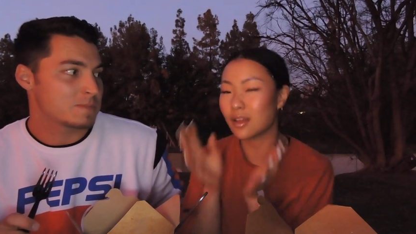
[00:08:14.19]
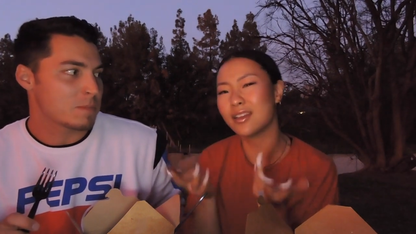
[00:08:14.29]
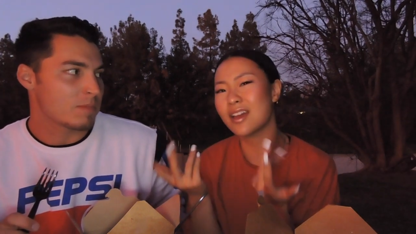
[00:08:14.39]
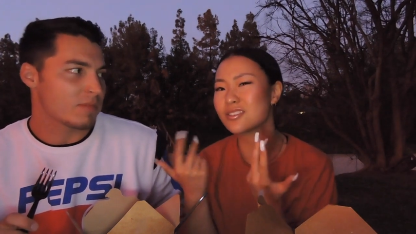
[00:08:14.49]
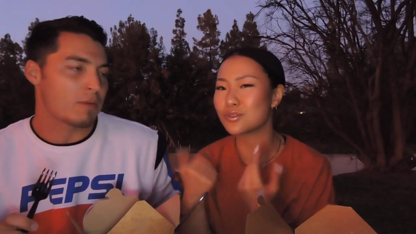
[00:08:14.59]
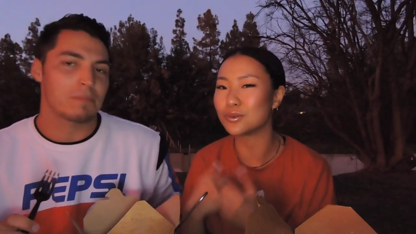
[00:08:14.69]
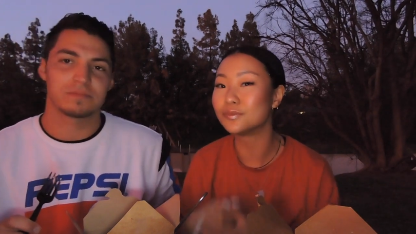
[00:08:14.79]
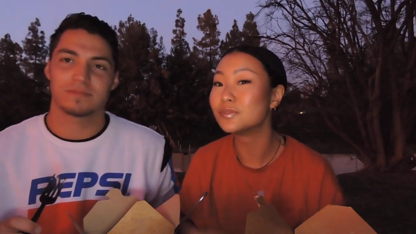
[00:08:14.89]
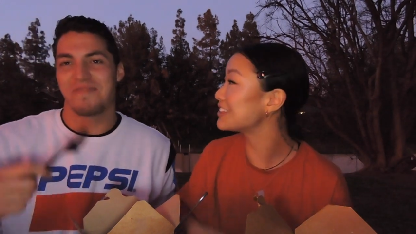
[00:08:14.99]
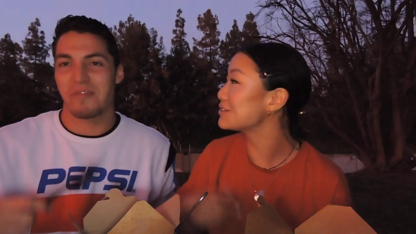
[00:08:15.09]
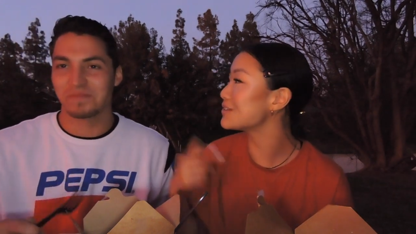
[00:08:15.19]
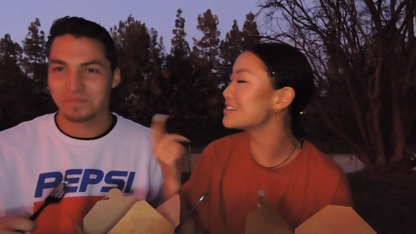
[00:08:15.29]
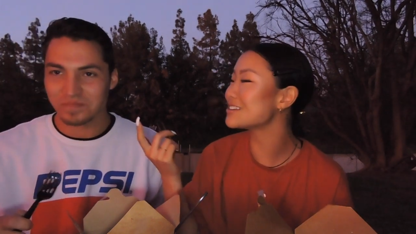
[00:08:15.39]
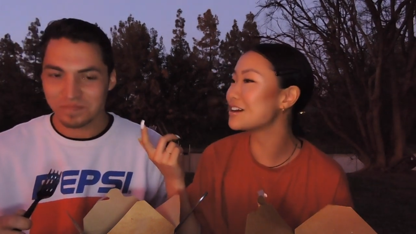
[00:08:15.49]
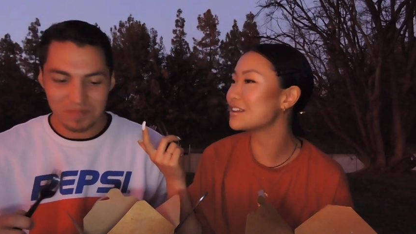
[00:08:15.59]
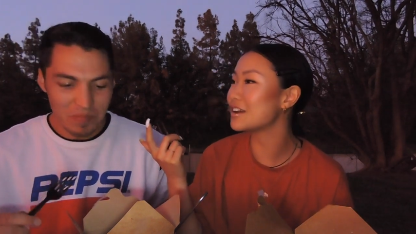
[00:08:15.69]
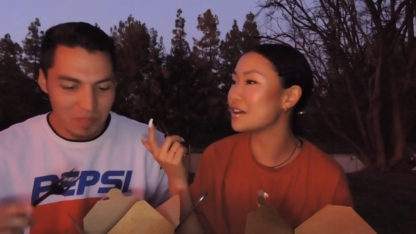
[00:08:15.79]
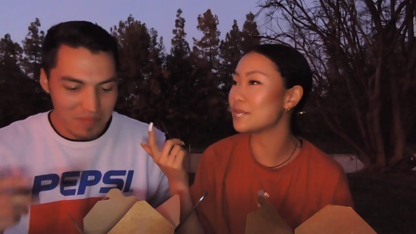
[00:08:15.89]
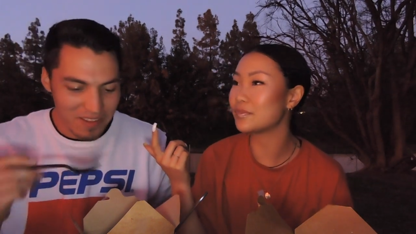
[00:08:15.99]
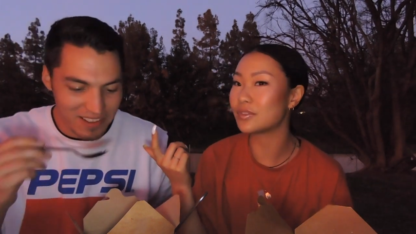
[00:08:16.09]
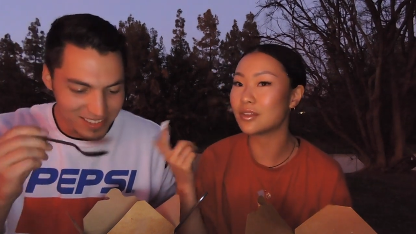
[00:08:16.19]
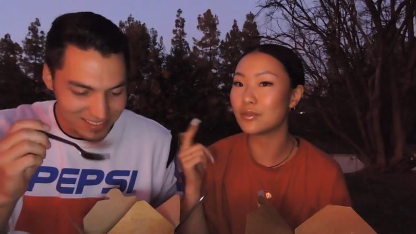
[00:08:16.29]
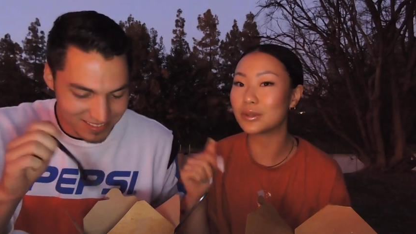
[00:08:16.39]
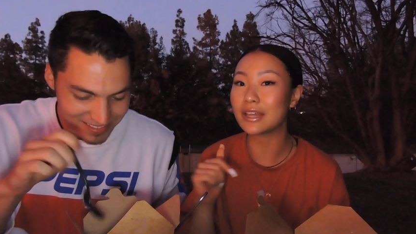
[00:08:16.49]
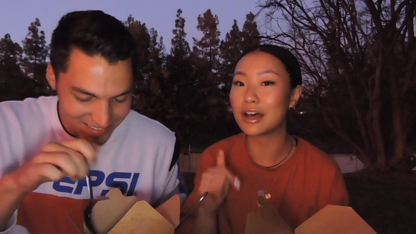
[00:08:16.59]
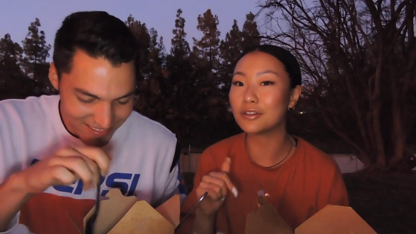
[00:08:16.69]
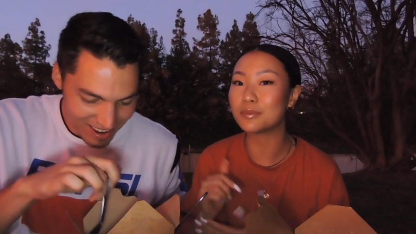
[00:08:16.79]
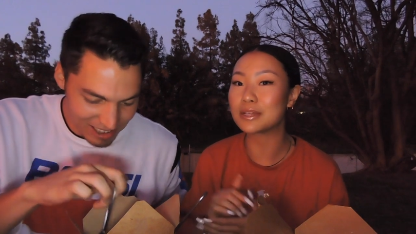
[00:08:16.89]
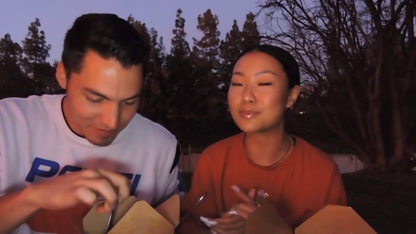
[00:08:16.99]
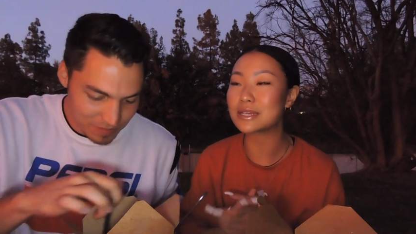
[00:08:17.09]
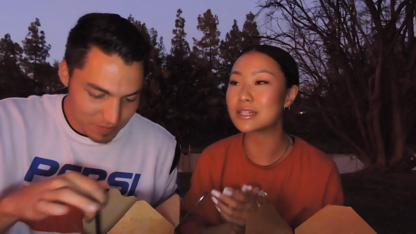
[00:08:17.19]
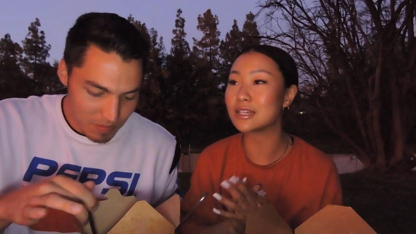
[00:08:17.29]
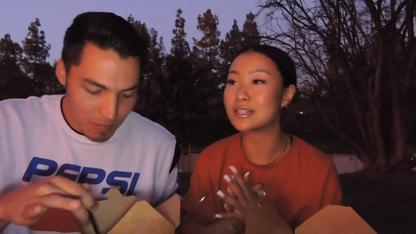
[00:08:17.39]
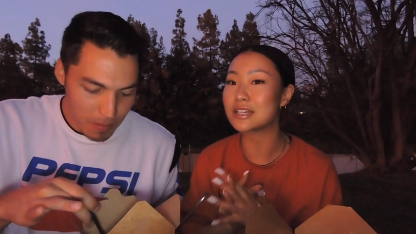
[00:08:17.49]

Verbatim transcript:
Speaker 1: yeah, it's cool. the ones on um, What the Health is basically